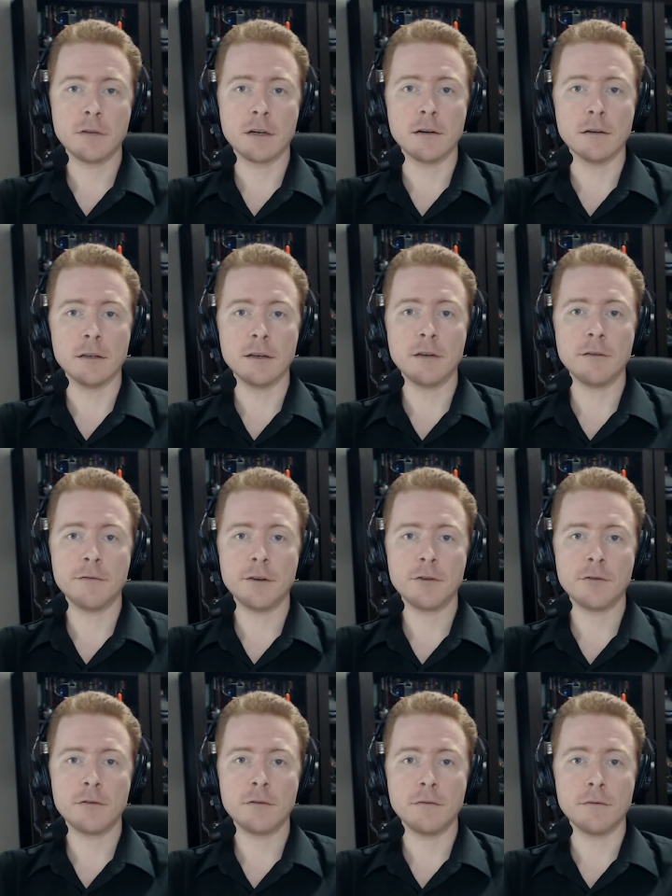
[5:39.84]

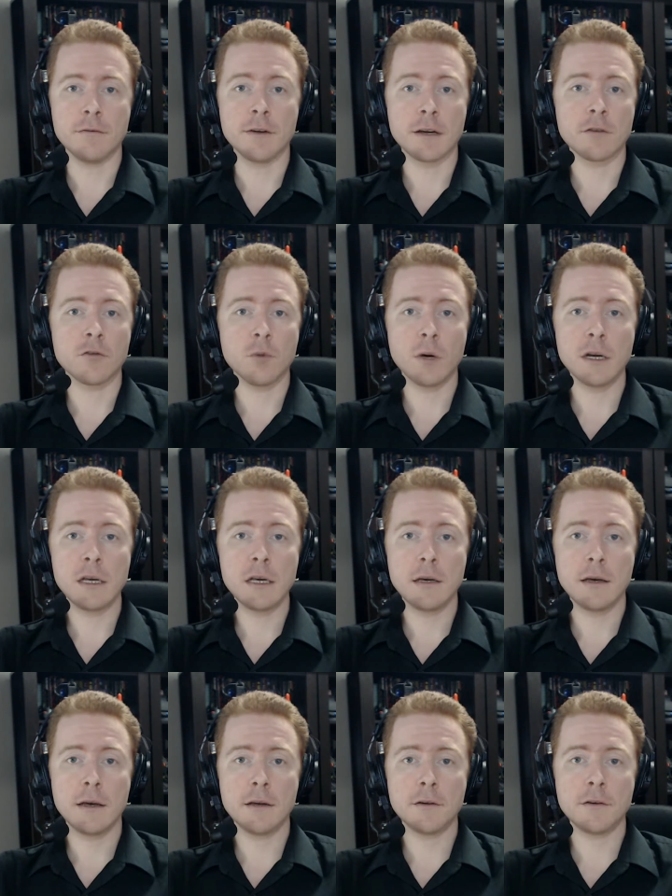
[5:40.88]
ColecoVision,
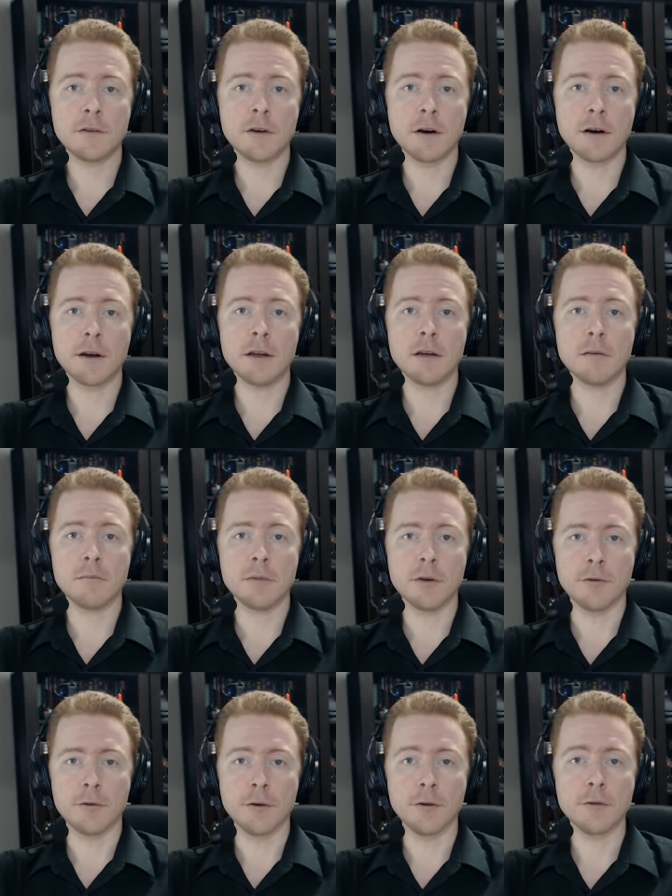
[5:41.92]
VIC-20, and Atari
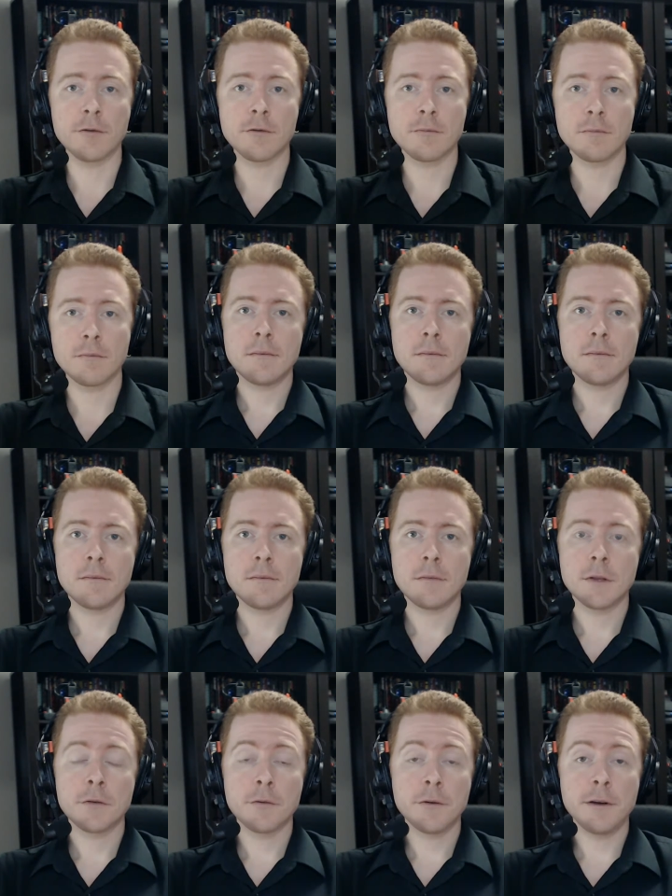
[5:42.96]
computers.
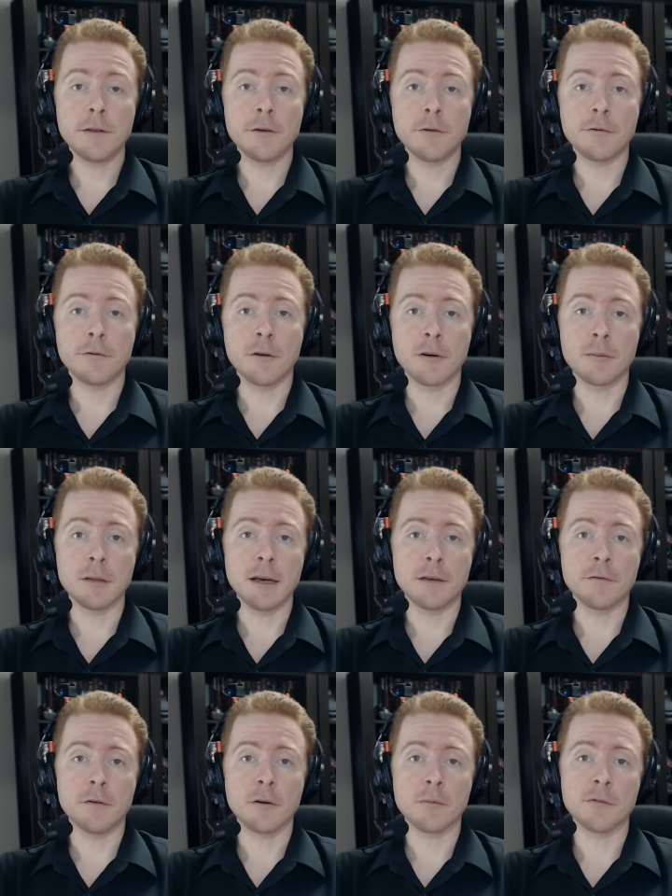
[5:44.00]
3 of those 4
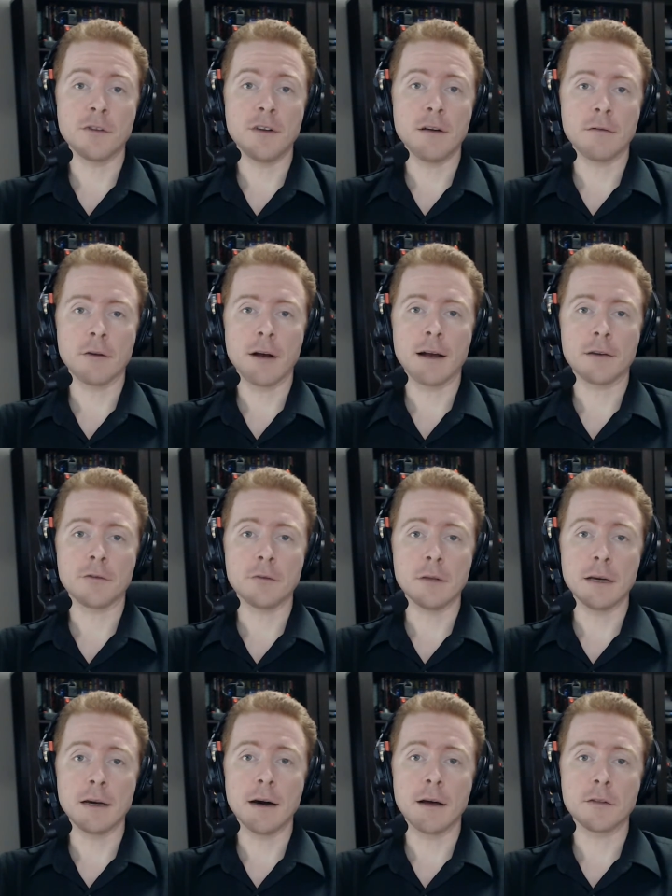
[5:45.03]
platforms never
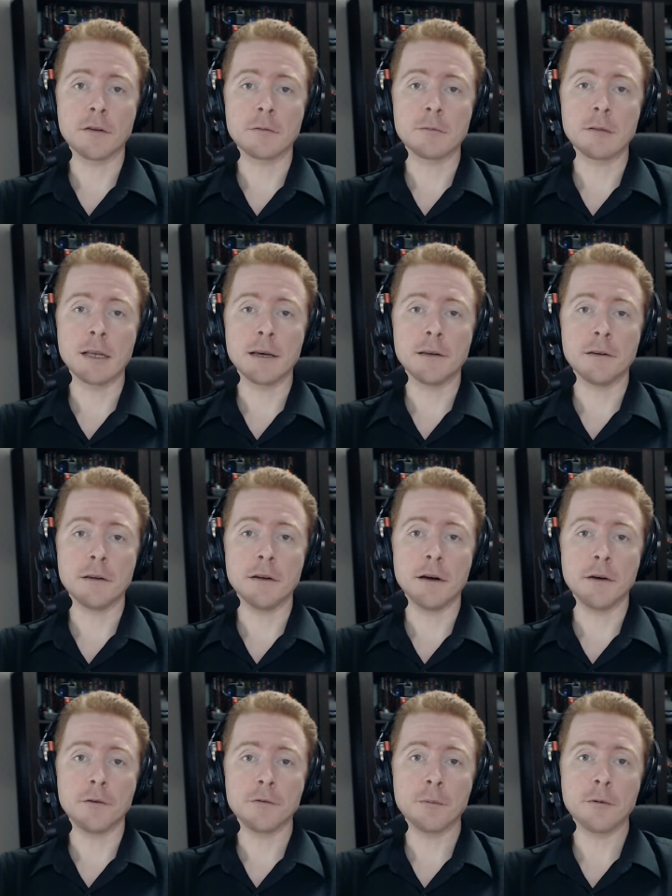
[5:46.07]
actually got their planned
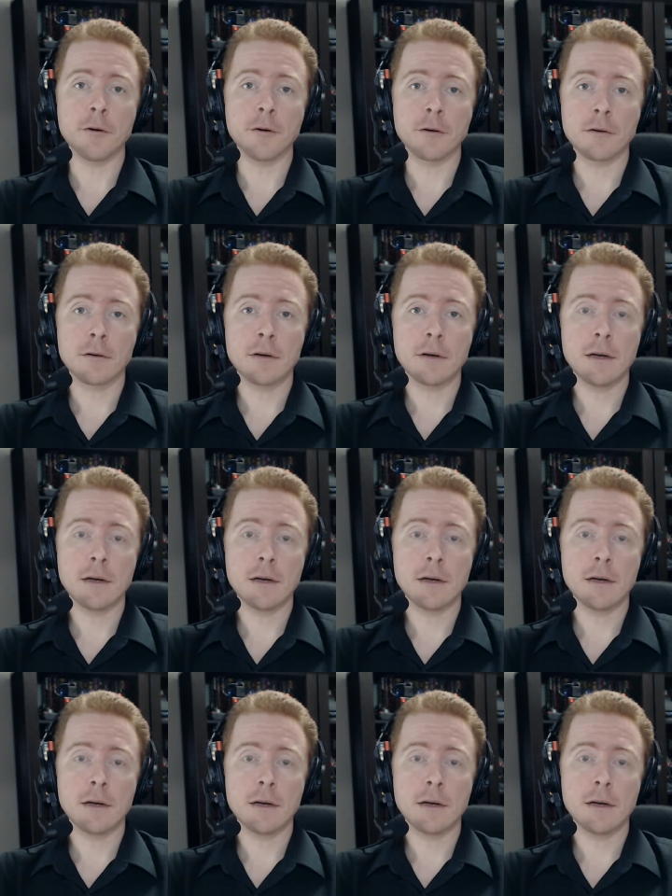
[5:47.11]
in-house port.